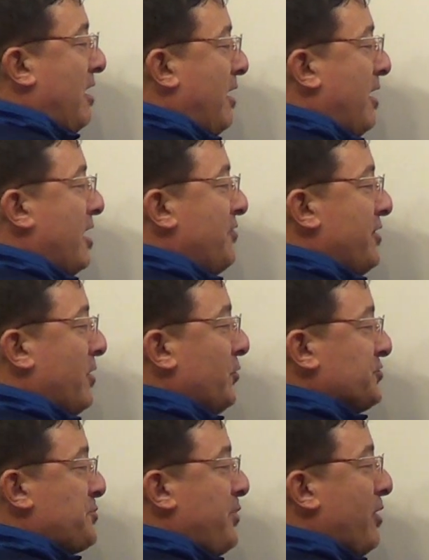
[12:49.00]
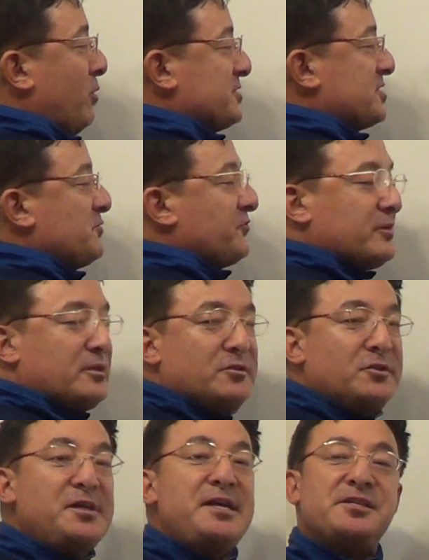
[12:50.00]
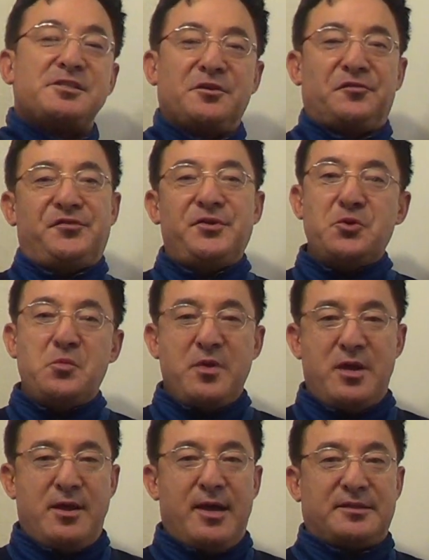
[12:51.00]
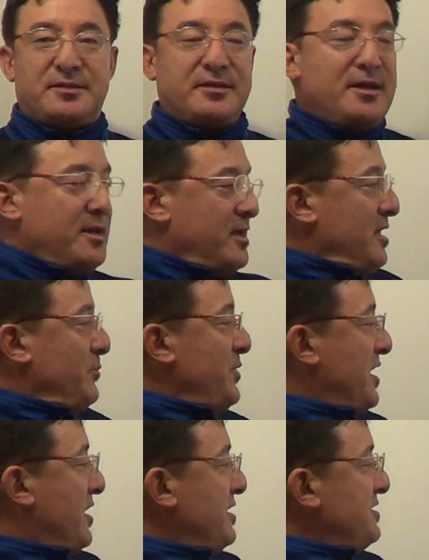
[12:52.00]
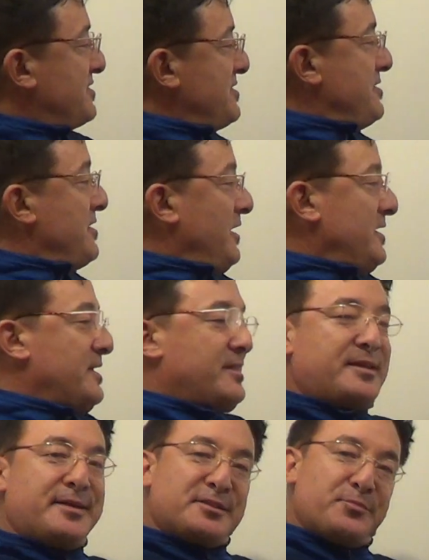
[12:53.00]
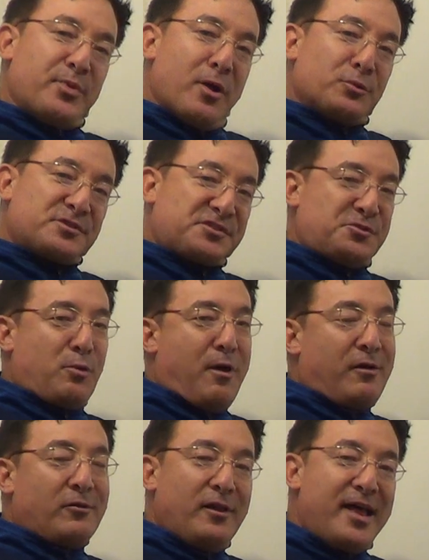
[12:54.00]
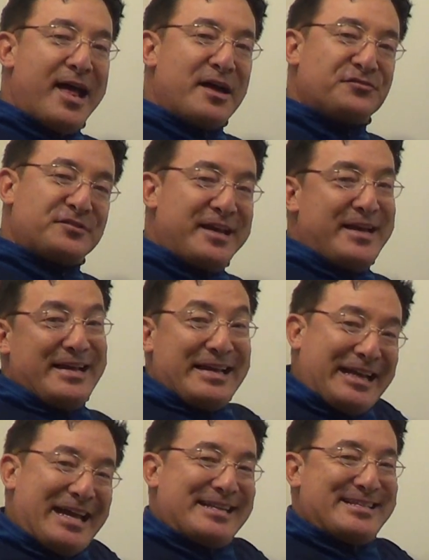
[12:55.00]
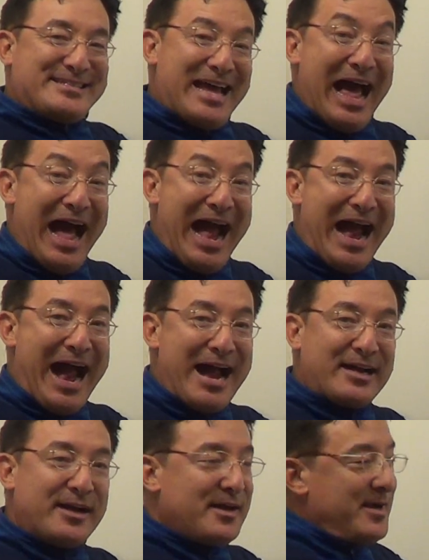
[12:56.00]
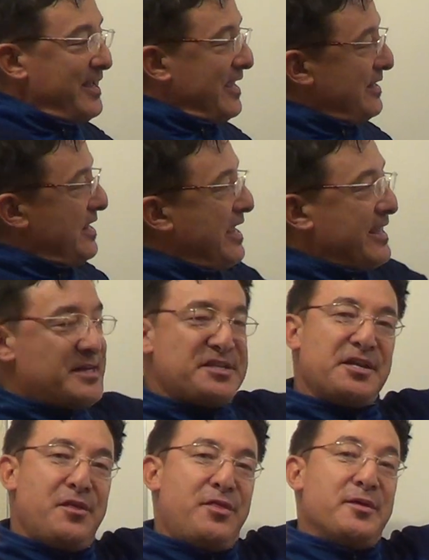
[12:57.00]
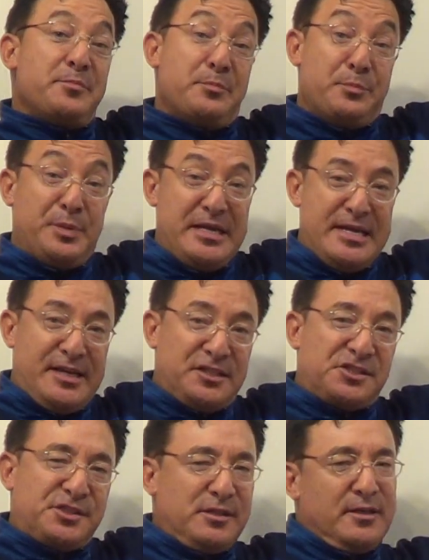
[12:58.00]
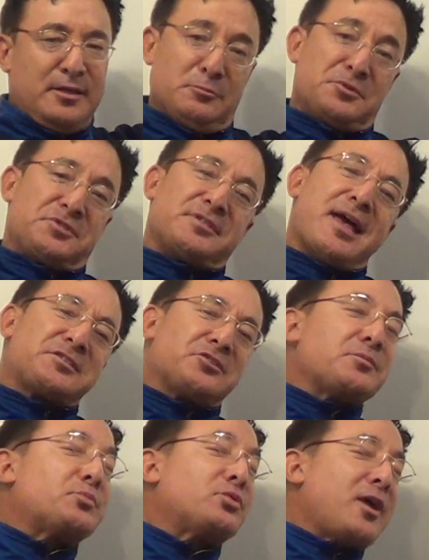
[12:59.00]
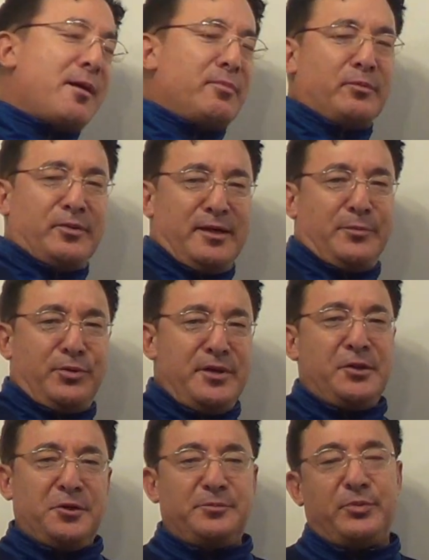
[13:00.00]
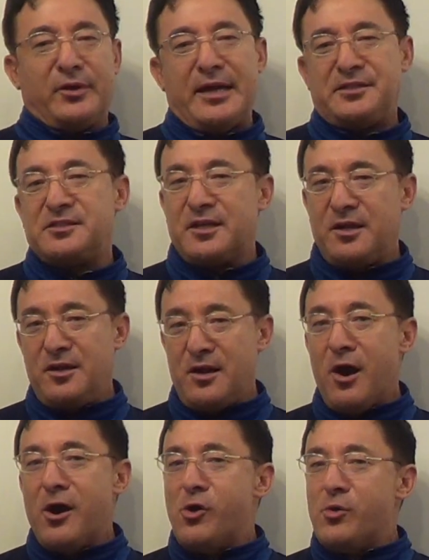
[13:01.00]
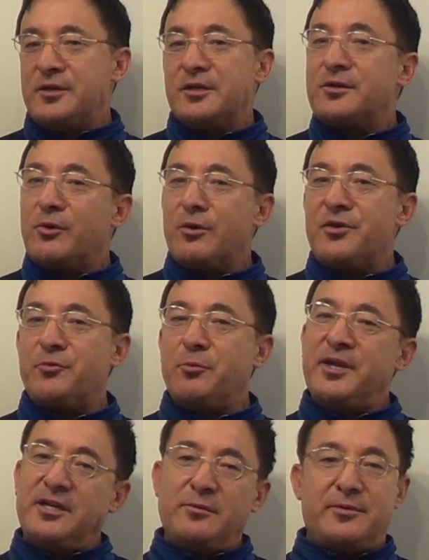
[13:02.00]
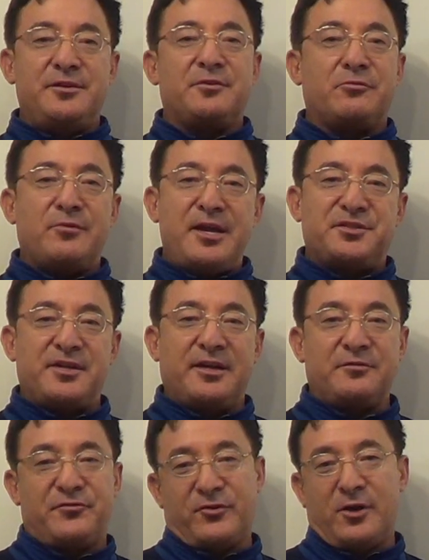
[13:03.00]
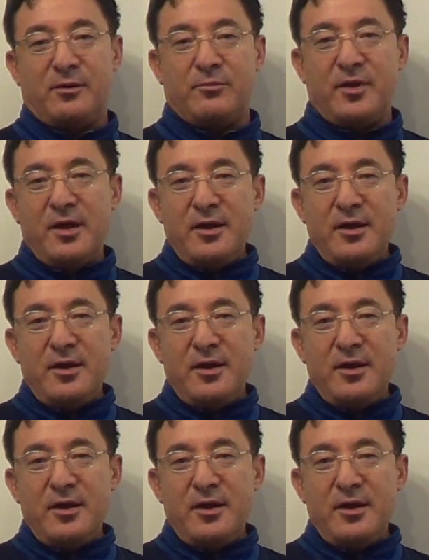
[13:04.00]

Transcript: on those boats for at least a few minutes, because none of these boats to our left can tack and head to the beach, which is actually probably a pretty good place to go in a north wind when you're racing from